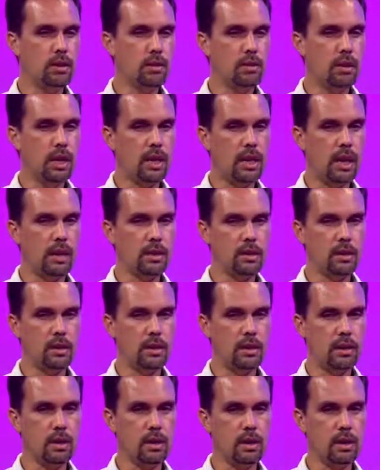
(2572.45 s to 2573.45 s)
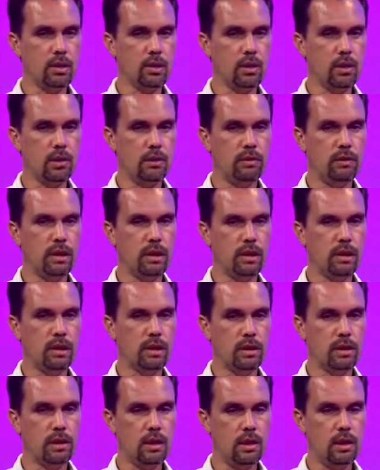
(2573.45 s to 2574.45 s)
to me, that's the sort of
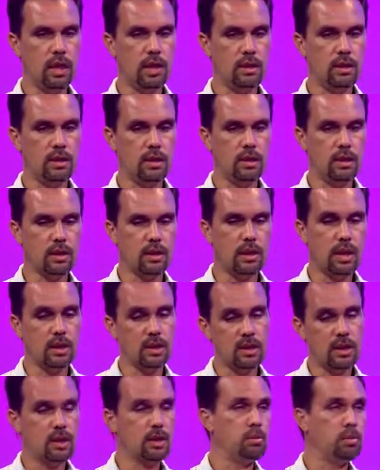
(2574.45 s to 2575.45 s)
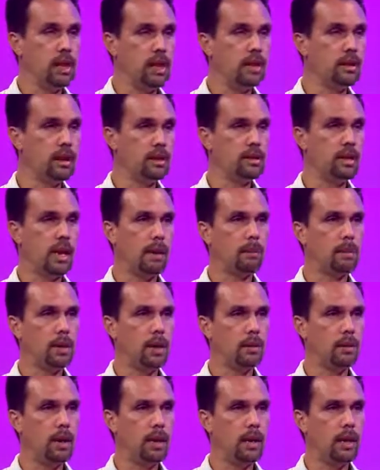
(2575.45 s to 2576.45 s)
that's the split that's
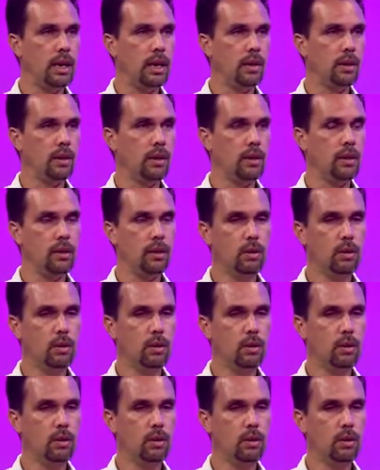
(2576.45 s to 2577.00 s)
happening right now